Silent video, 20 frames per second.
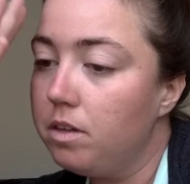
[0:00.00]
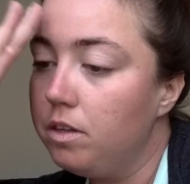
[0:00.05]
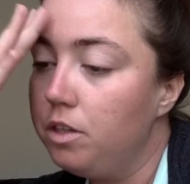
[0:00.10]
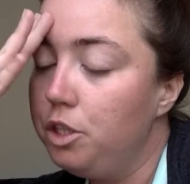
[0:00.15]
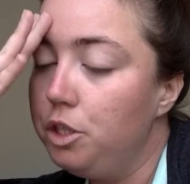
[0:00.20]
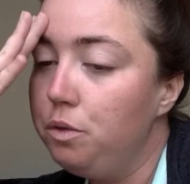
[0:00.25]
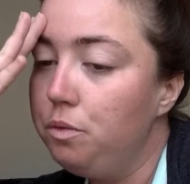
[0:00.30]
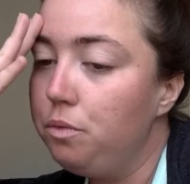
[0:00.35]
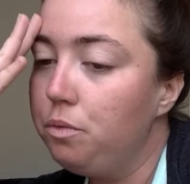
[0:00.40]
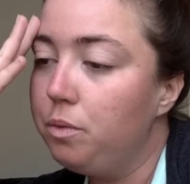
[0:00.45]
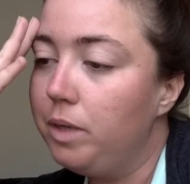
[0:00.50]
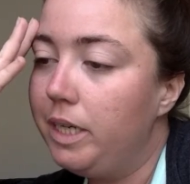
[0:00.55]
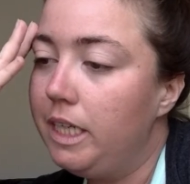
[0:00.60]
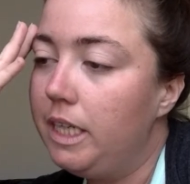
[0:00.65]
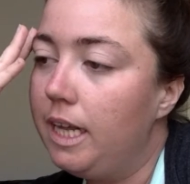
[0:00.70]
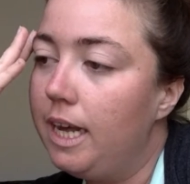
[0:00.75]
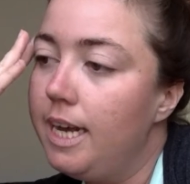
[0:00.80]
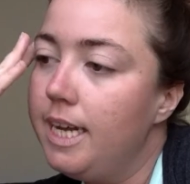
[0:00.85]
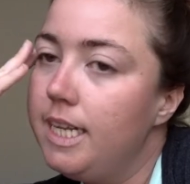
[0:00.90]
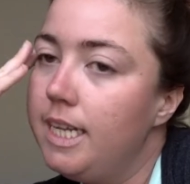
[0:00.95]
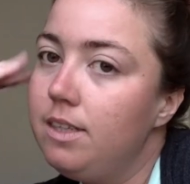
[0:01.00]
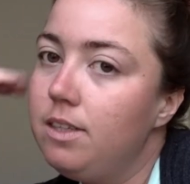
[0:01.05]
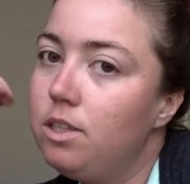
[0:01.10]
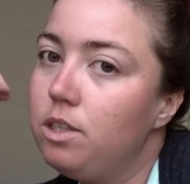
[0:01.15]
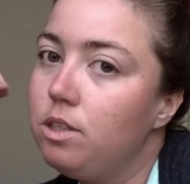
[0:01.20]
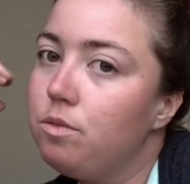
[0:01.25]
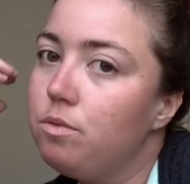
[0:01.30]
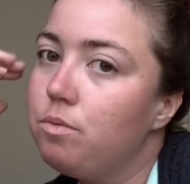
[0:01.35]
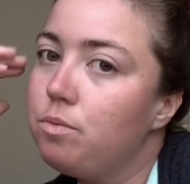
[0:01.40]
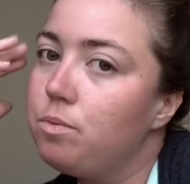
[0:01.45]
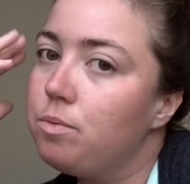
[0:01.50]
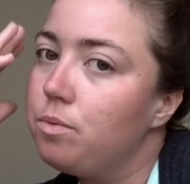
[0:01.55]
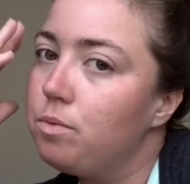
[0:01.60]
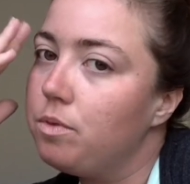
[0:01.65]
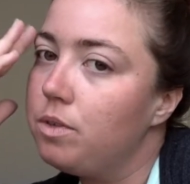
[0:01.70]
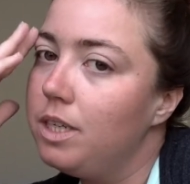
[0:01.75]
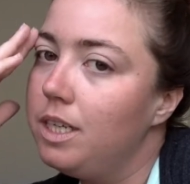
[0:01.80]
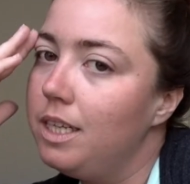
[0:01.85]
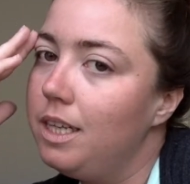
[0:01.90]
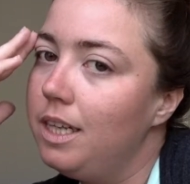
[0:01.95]
you've realized
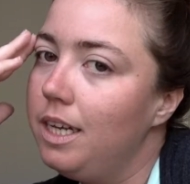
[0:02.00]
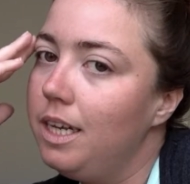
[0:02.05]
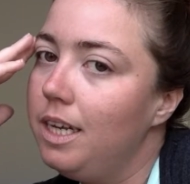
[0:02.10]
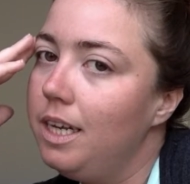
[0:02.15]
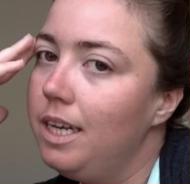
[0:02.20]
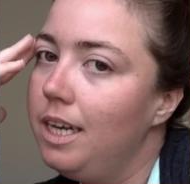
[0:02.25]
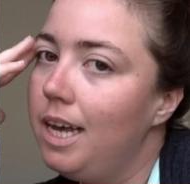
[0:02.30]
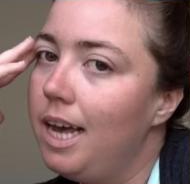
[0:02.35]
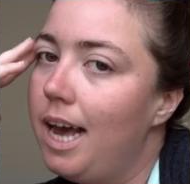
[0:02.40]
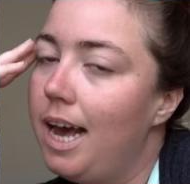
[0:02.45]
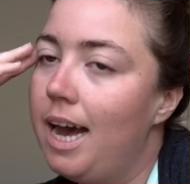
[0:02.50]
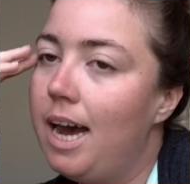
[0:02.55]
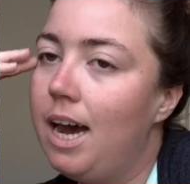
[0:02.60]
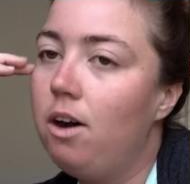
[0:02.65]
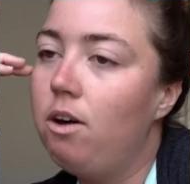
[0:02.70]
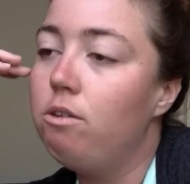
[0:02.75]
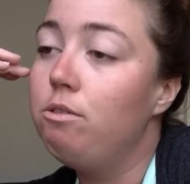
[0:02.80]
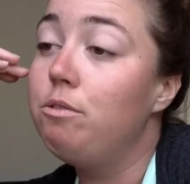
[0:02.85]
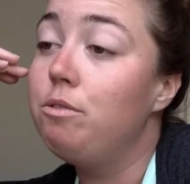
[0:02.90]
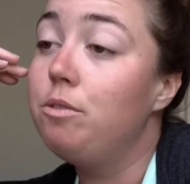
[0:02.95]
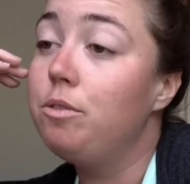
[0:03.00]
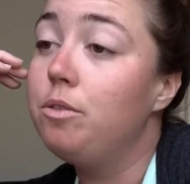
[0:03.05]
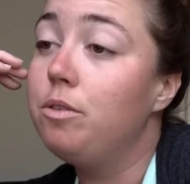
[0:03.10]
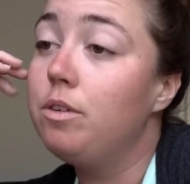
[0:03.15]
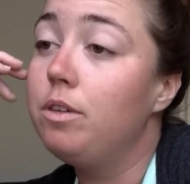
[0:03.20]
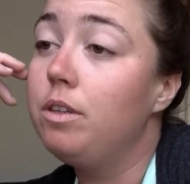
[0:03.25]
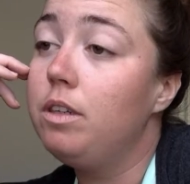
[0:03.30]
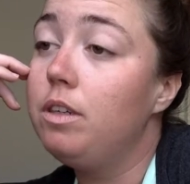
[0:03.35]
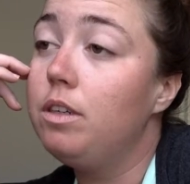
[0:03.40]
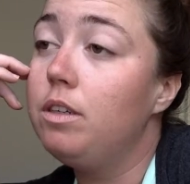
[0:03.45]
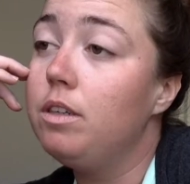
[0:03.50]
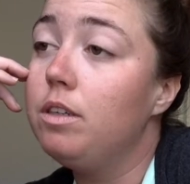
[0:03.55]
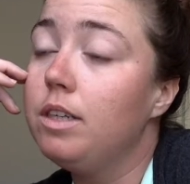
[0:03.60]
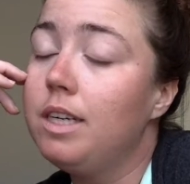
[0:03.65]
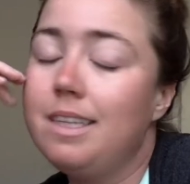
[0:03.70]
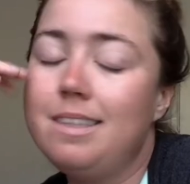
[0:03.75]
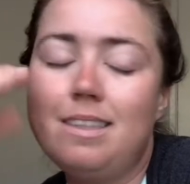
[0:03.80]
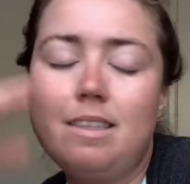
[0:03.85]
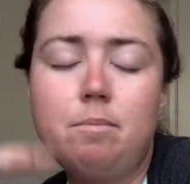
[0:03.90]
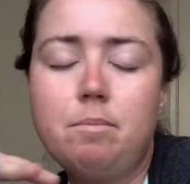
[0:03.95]
really how,
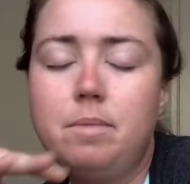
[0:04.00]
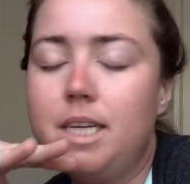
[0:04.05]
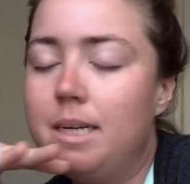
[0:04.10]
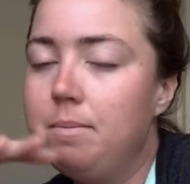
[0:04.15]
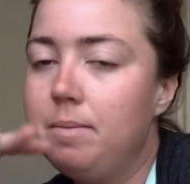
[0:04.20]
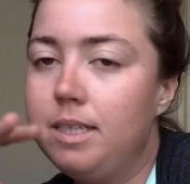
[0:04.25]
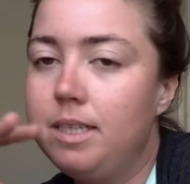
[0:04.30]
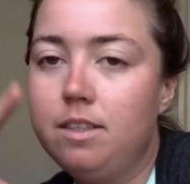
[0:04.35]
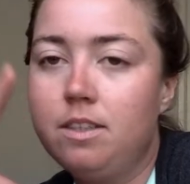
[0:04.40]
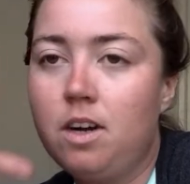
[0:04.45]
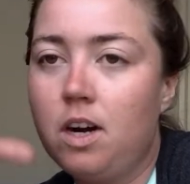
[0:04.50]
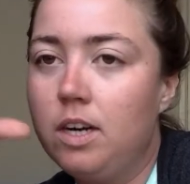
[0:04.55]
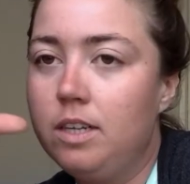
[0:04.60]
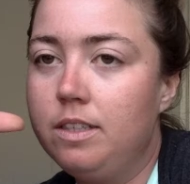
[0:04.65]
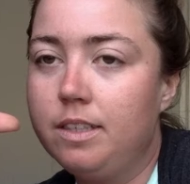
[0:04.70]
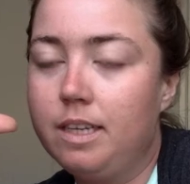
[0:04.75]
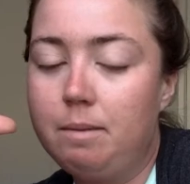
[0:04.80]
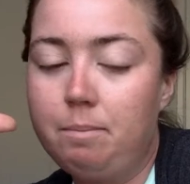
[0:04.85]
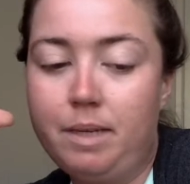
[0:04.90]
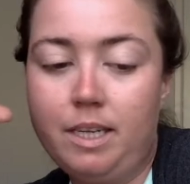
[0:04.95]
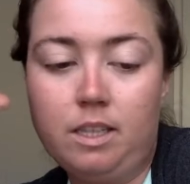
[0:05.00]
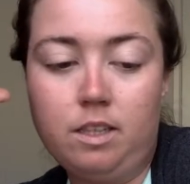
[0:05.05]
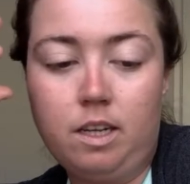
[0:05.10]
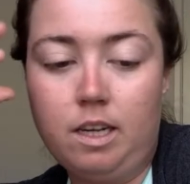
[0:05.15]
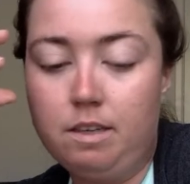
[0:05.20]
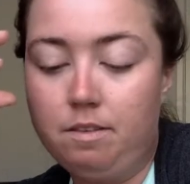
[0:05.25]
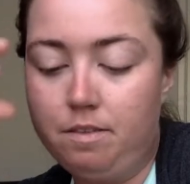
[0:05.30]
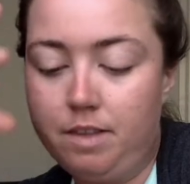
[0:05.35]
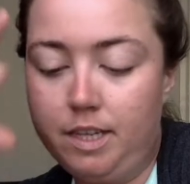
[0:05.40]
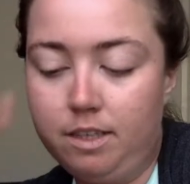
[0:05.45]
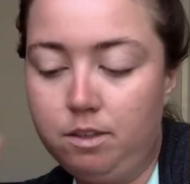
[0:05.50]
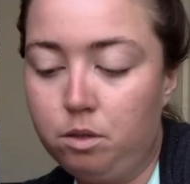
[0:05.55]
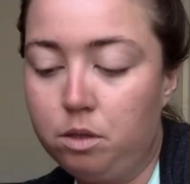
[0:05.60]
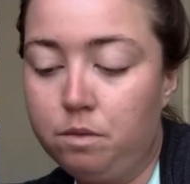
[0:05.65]
because sometimes these cards can mean a lot of things.